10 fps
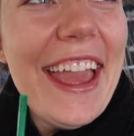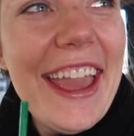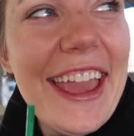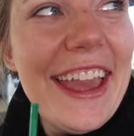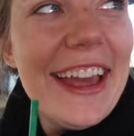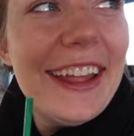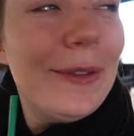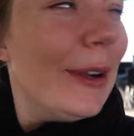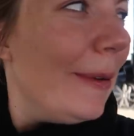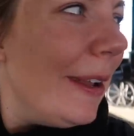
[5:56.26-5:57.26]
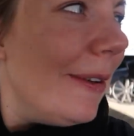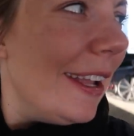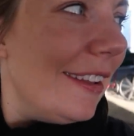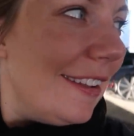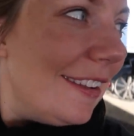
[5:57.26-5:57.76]
And where are we
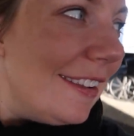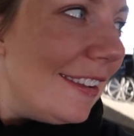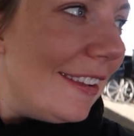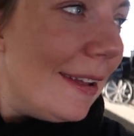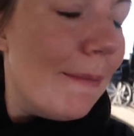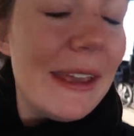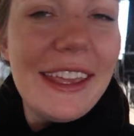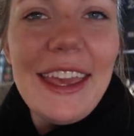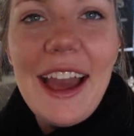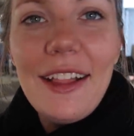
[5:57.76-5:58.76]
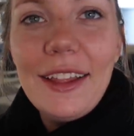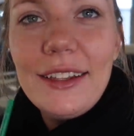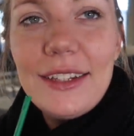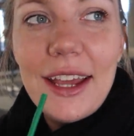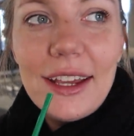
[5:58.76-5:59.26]
going? McAllen,